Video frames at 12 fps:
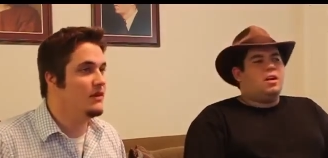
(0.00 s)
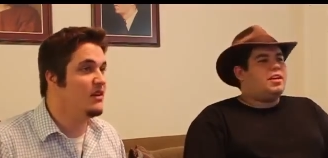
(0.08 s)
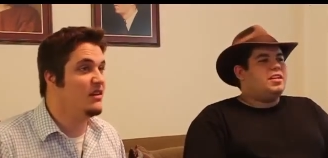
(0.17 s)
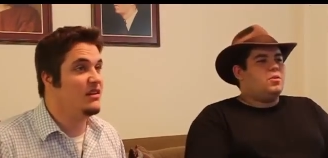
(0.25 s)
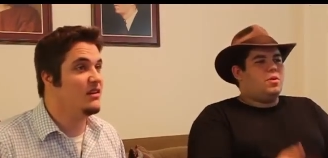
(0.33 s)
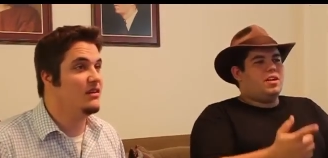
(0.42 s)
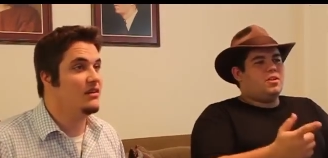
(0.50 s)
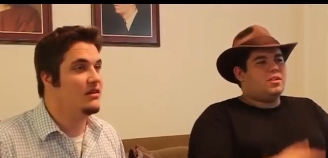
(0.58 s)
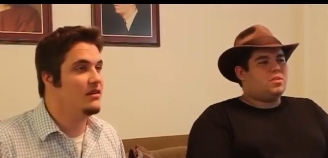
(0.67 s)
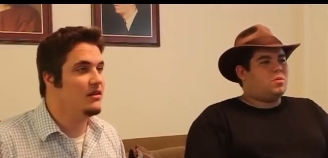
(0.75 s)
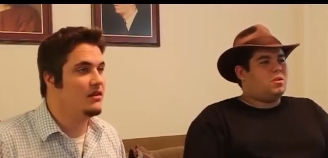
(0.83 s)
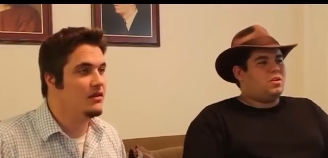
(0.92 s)
Speaker 1: Okay, do you want to do
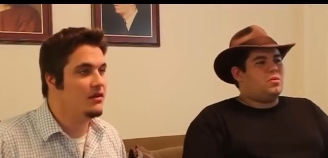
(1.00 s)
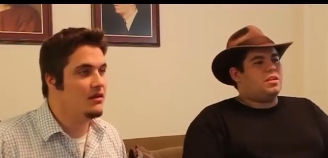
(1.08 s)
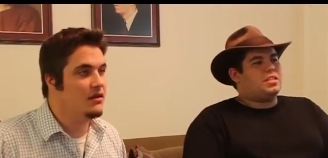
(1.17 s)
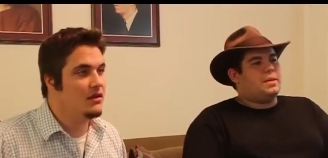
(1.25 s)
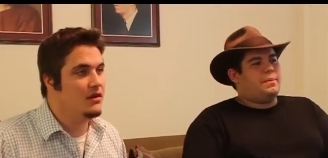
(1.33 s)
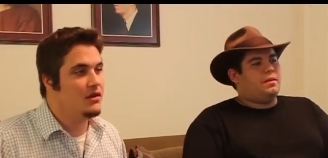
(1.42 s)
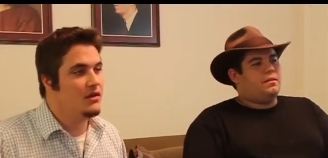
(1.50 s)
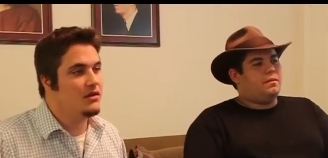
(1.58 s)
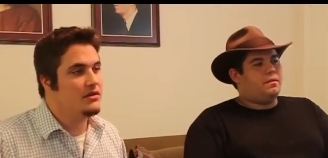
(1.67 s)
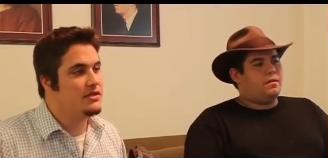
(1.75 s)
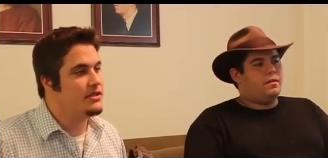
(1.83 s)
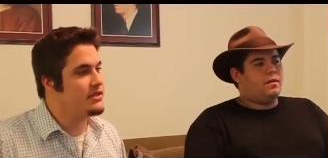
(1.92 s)
this world or do you want to skip it?
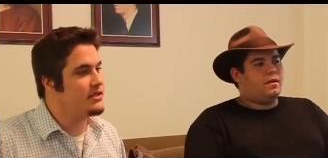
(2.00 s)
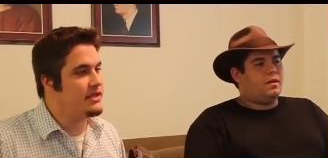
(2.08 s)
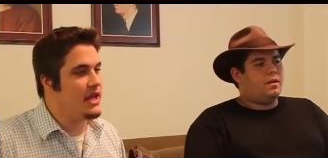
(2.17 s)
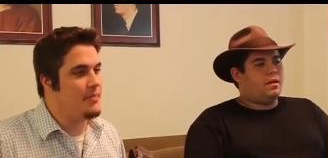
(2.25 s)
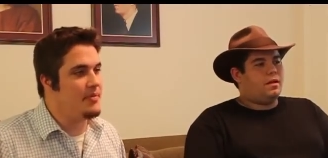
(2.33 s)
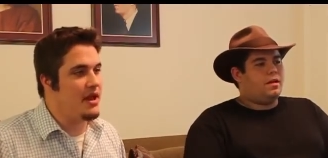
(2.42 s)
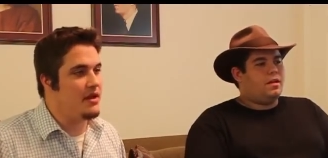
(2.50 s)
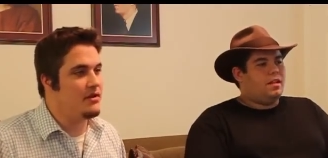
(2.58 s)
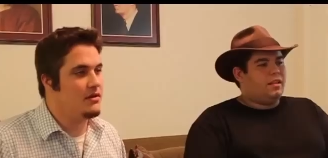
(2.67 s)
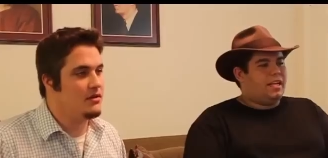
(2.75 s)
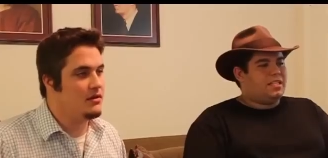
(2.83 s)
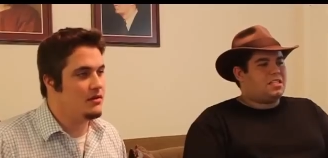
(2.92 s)
Skip it.
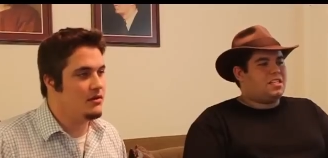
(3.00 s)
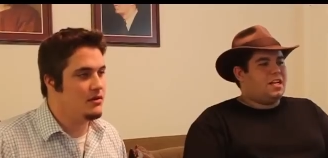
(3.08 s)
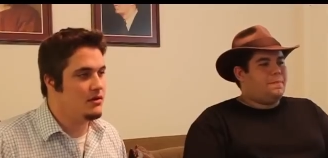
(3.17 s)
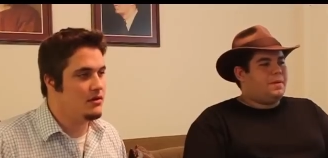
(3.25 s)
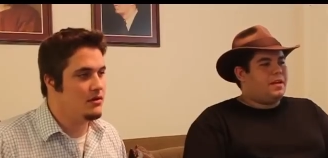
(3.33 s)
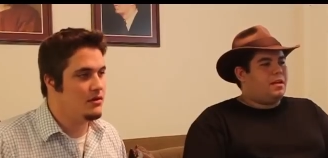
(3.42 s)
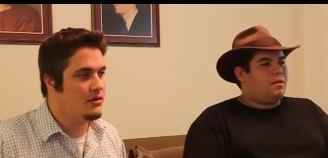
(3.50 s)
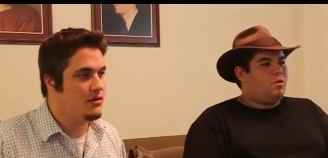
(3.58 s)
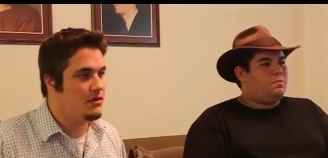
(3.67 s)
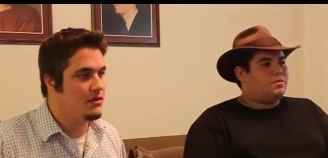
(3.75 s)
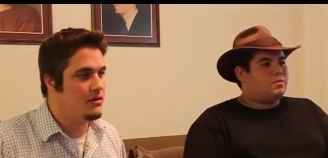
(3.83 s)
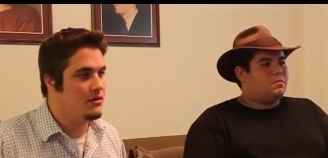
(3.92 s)
Let's skip it.
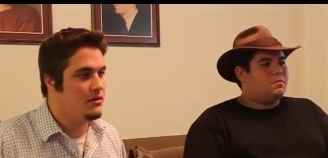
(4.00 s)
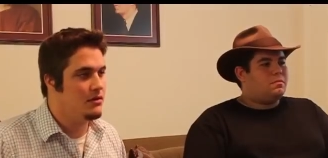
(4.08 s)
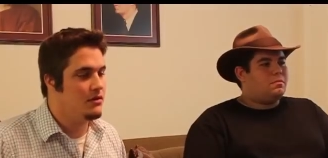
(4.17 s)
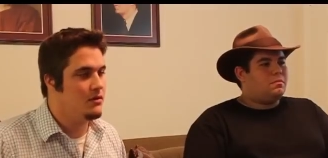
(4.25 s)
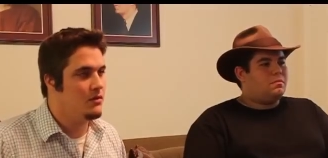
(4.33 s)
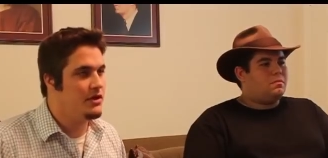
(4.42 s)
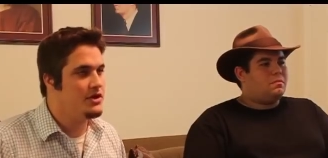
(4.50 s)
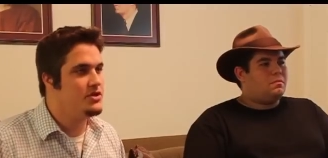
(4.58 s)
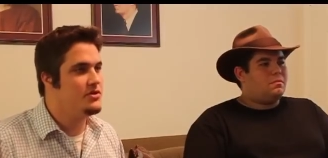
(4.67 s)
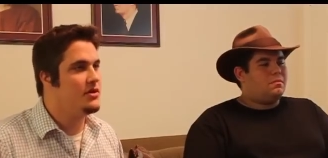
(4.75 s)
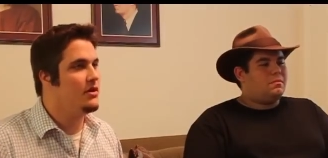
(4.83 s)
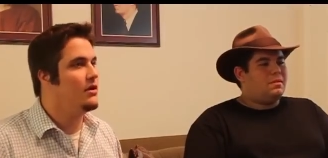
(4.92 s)
Oops. What did
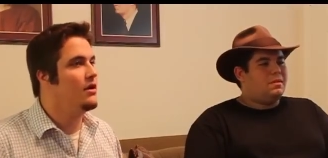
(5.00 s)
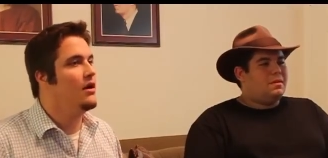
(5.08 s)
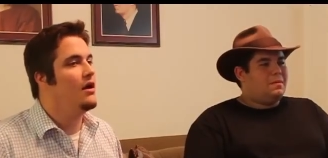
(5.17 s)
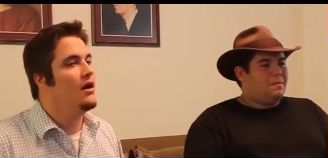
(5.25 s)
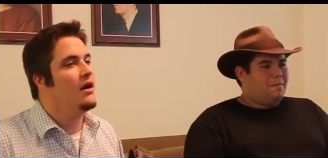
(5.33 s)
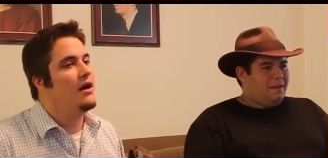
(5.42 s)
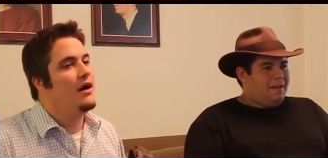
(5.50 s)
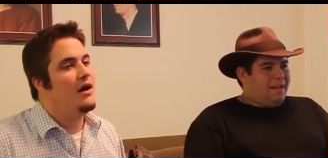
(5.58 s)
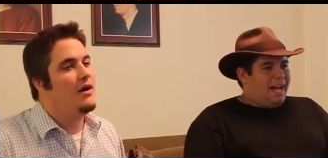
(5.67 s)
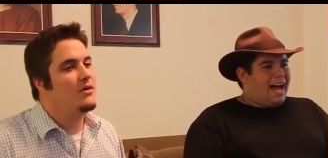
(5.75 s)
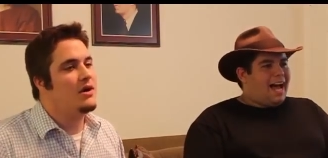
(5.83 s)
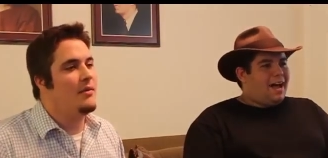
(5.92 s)
you do?
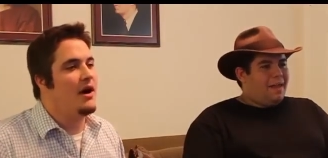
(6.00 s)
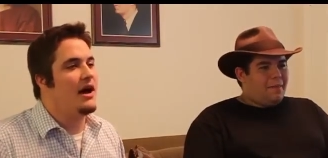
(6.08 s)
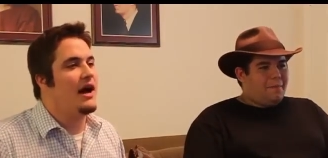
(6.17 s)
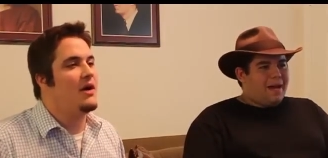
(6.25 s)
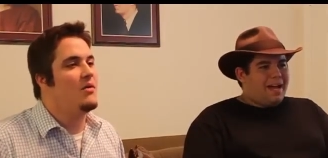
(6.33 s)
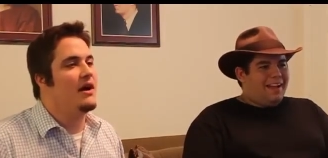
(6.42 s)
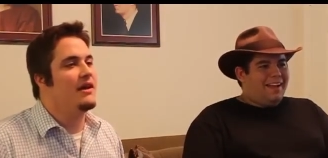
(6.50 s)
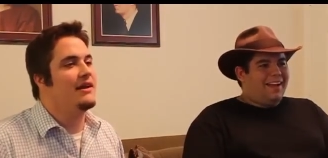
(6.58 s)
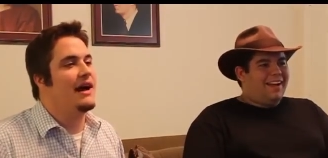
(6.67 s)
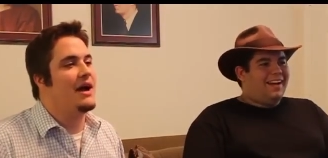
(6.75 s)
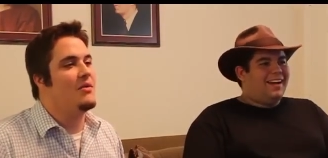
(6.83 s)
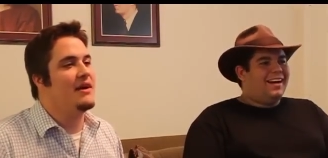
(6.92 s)
Speaker 2: Oh, come on. I want
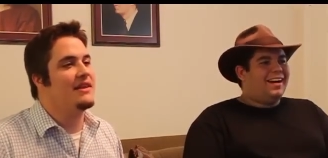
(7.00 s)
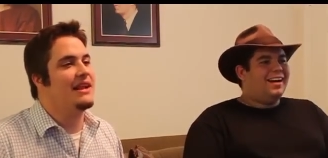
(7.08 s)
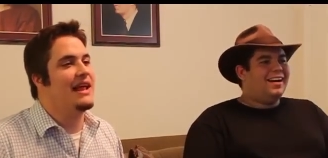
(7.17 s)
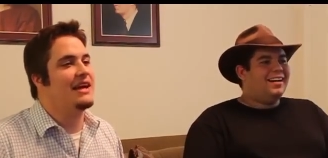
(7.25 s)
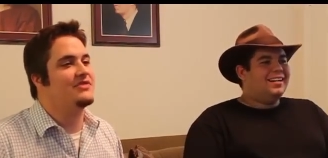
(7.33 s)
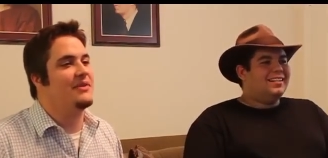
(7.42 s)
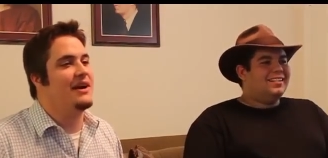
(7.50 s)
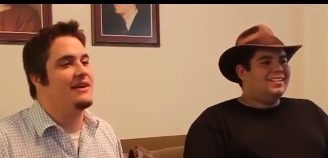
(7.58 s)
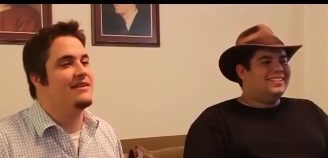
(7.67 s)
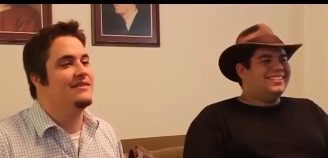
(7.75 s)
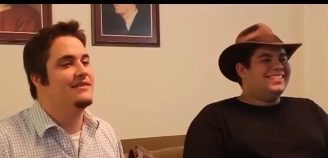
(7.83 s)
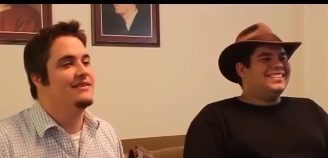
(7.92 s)
I won the last
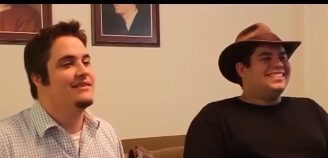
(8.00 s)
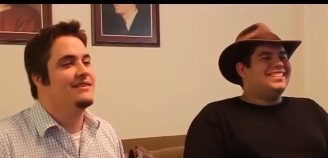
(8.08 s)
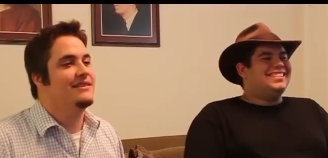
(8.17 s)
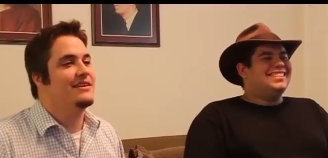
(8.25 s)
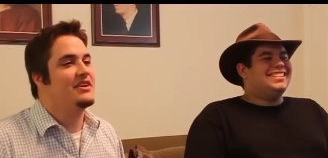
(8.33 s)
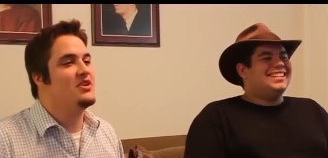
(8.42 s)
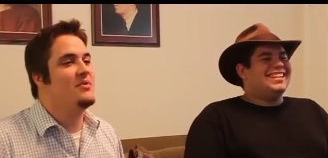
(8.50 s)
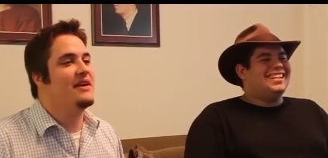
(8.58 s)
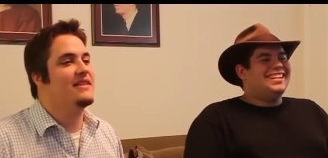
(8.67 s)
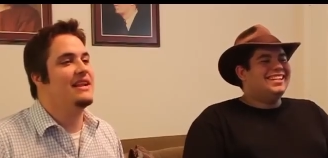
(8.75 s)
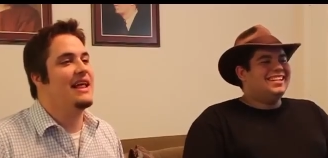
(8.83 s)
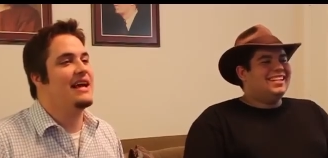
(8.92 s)
one. You
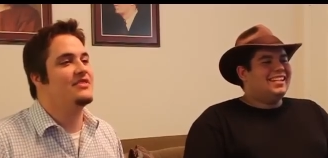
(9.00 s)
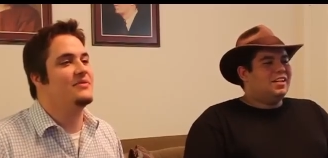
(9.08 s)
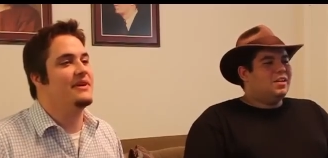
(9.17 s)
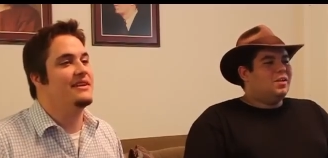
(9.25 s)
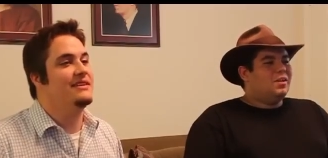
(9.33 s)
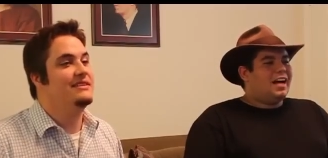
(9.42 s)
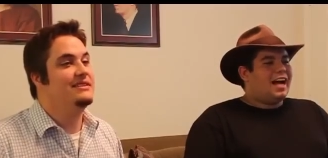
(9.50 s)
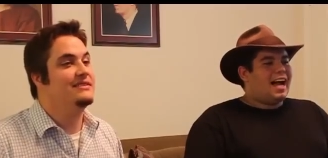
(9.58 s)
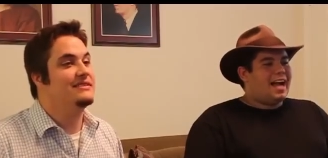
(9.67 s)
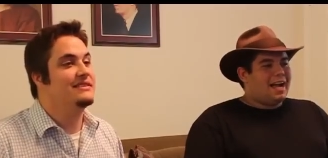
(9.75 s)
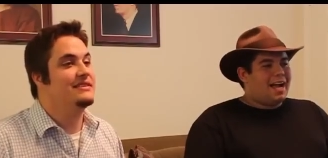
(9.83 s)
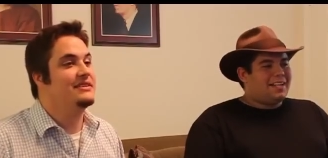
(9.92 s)
won the last one.
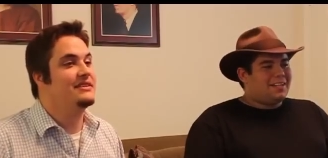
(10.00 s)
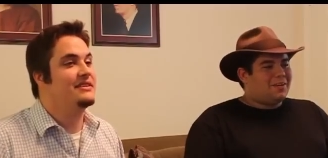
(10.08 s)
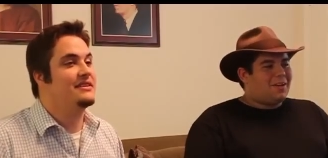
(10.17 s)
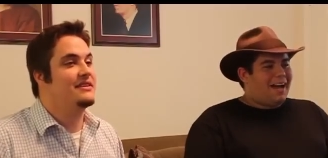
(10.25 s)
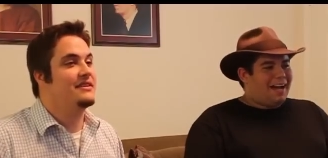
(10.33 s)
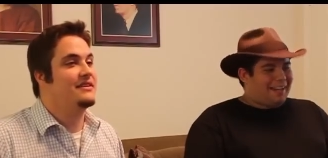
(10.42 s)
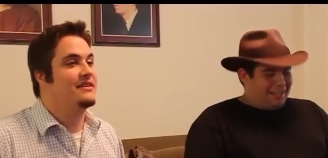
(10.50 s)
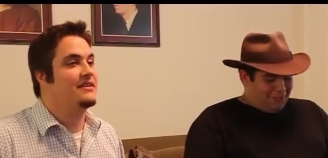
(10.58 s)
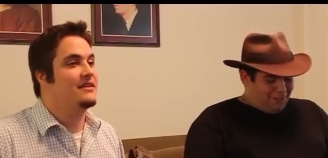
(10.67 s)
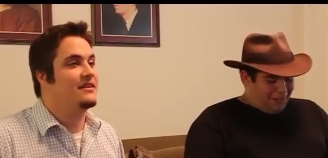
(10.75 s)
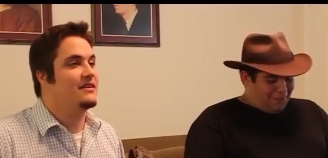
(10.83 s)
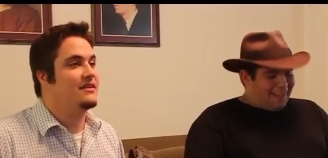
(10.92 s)
Speaker 1: I, I don't know how to
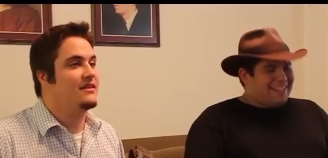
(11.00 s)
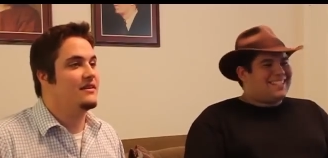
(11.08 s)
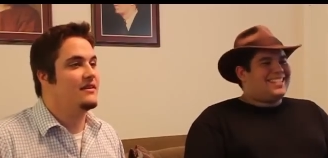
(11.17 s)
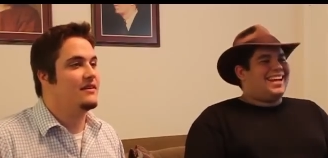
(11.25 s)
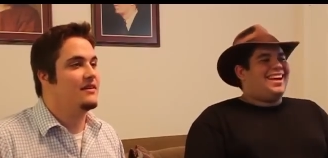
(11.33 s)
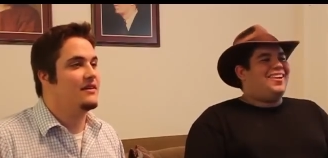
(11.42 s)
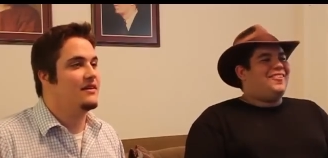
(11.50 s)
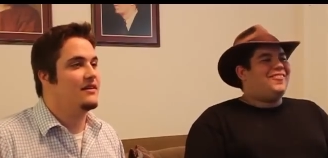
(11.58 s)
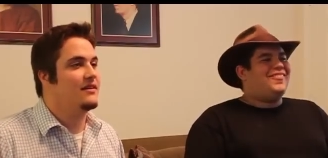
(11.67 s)
control myself.